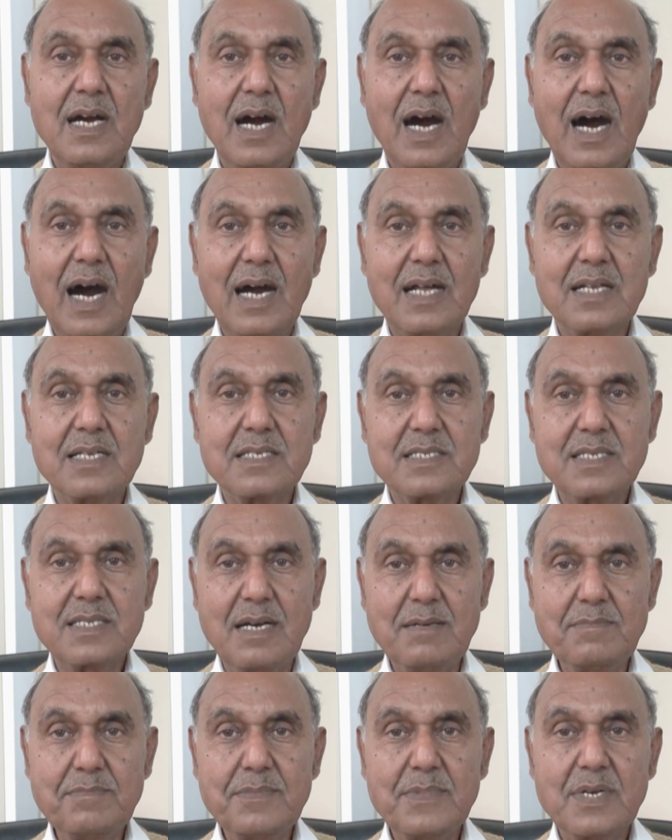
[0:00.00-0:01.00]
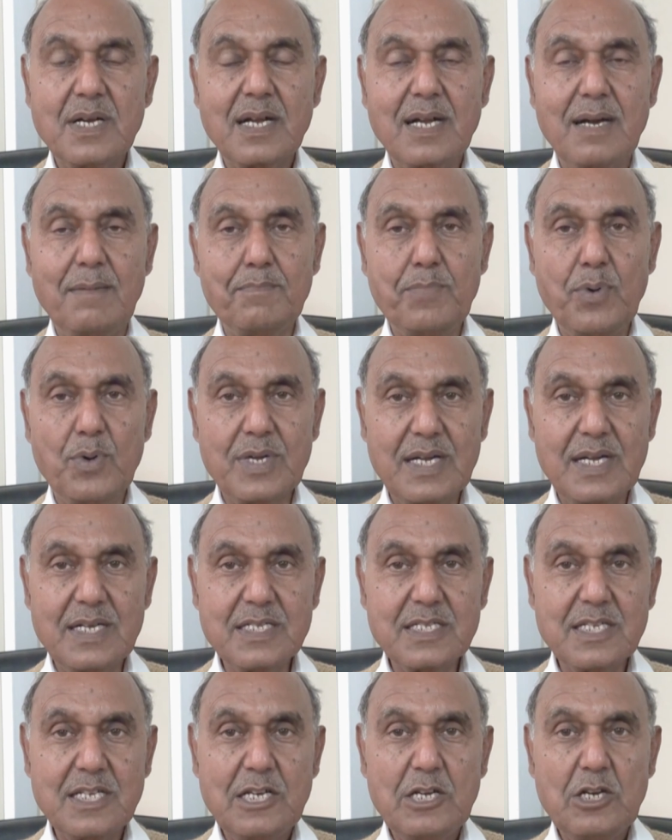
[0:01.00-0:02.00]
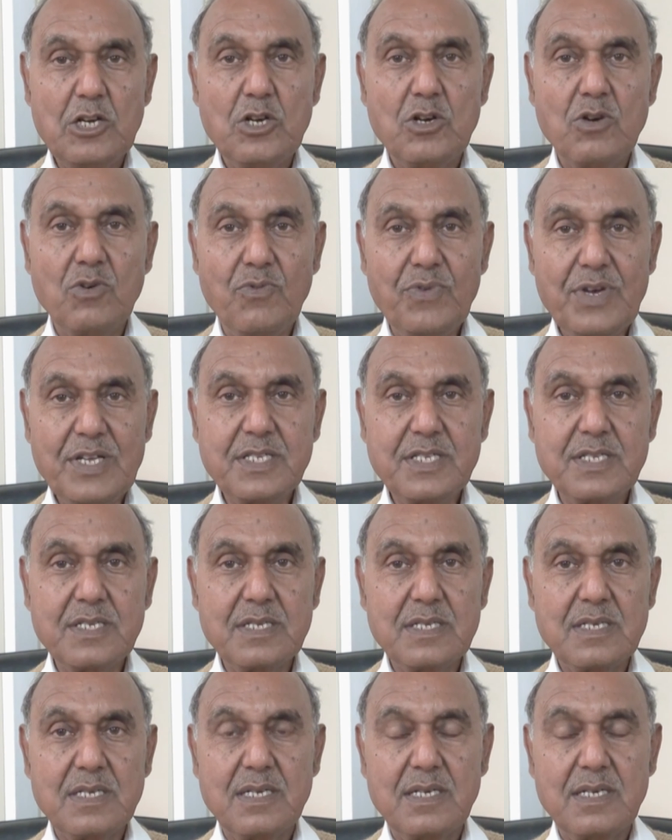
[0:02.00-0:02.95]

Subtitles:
are some components which